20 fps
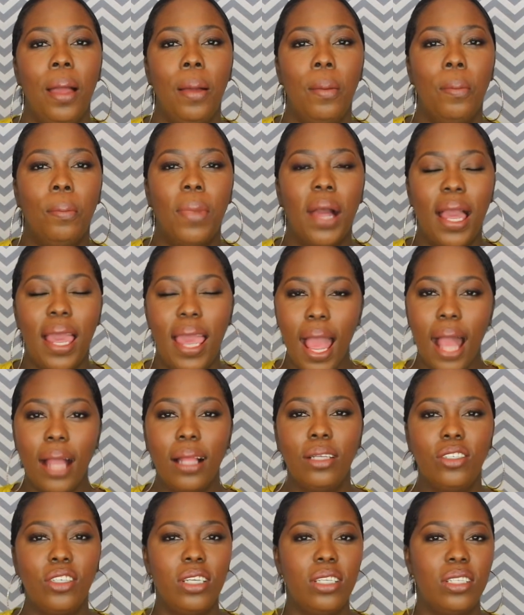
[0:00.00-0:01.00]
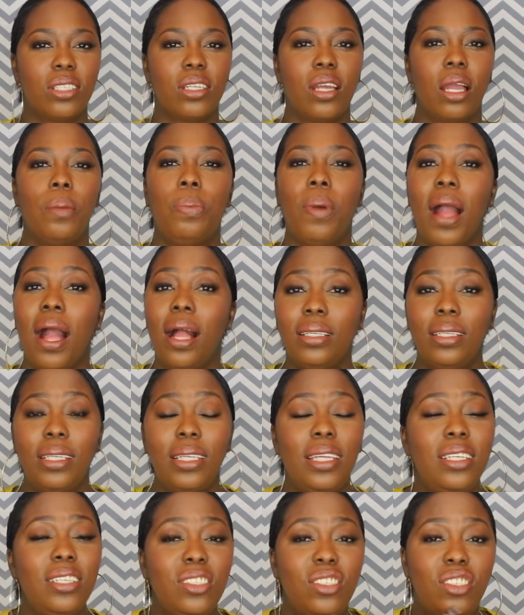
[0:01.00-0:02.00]
my allergies start
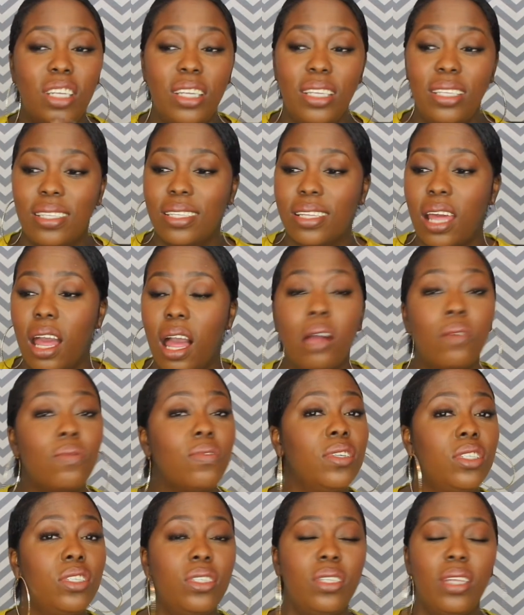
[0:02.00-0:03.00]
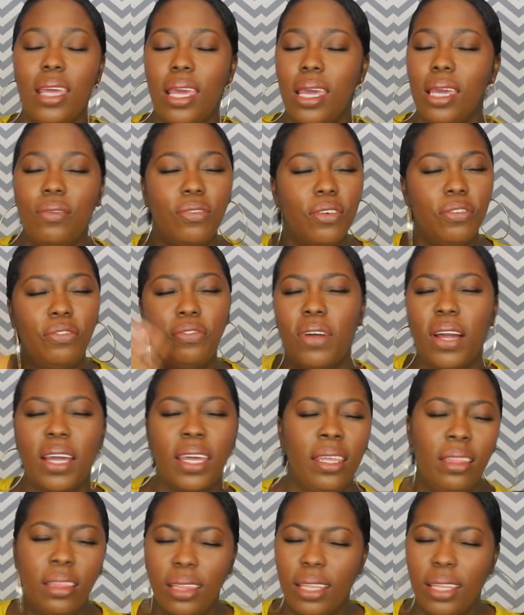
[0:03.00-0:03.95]
pollen, it just covers every fucking